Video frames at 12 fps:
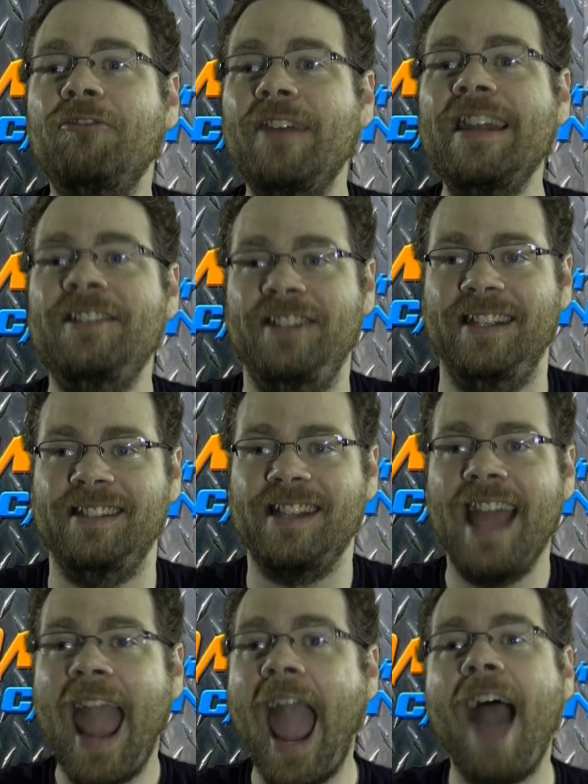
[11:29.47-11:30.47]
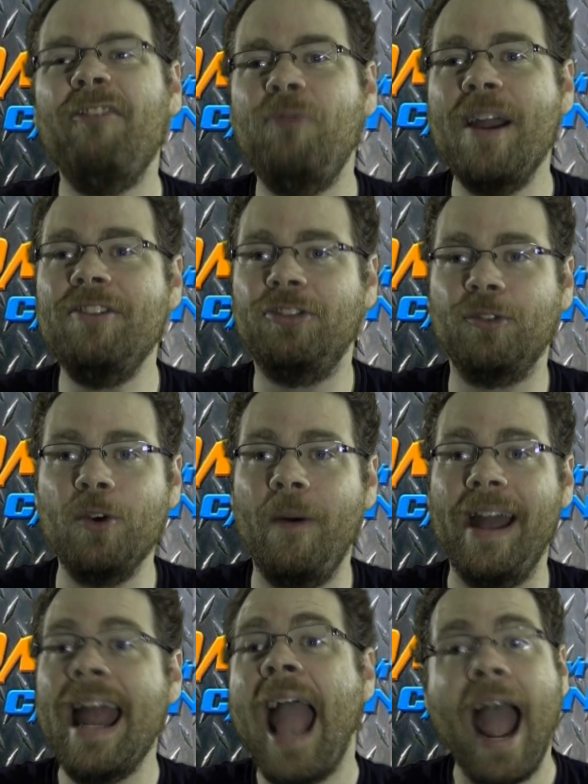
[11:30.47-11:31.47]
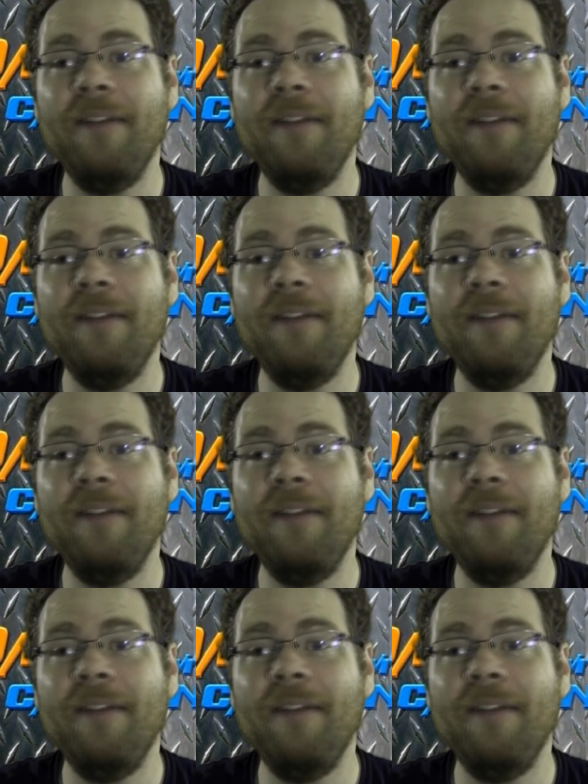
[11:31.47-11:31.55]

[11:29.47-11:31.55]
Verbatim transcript: finishes, halfway through it,